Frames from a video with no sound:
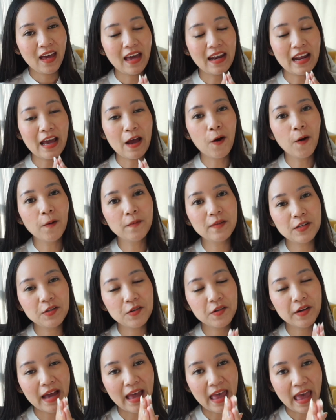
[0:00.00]
And I hope that
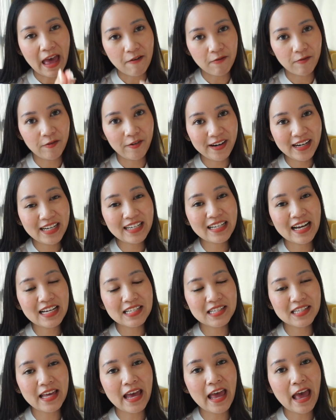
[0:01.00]
you guys have a really
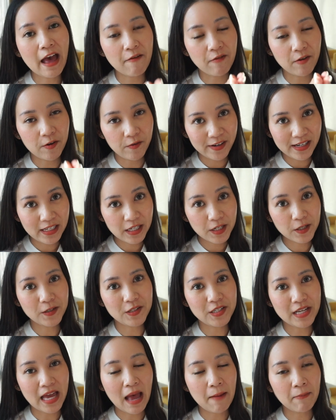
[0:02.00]
nice day, have a really good
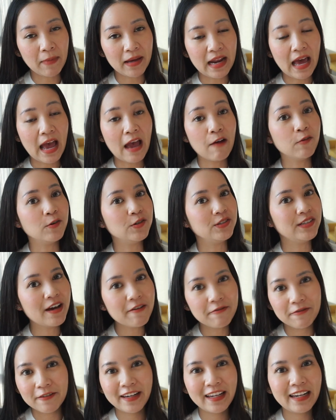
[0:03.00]
time, and I will
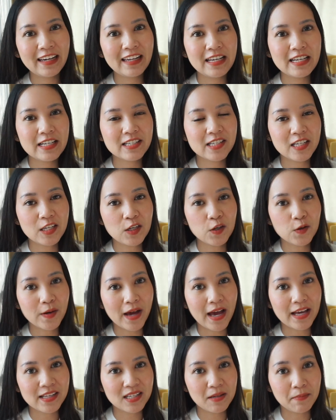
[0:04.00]
definitely see you
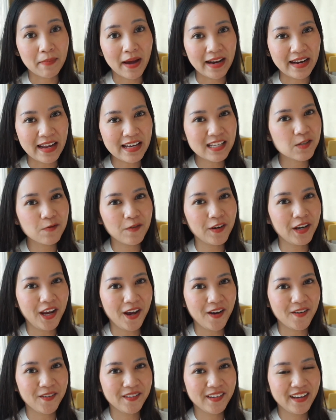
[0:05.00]
guys in my next
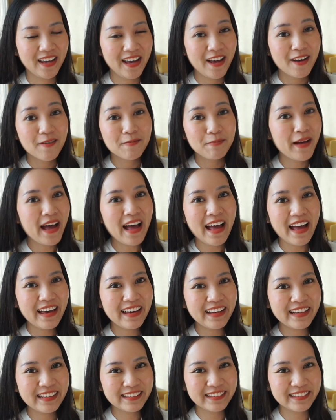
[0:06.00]
video. Bye.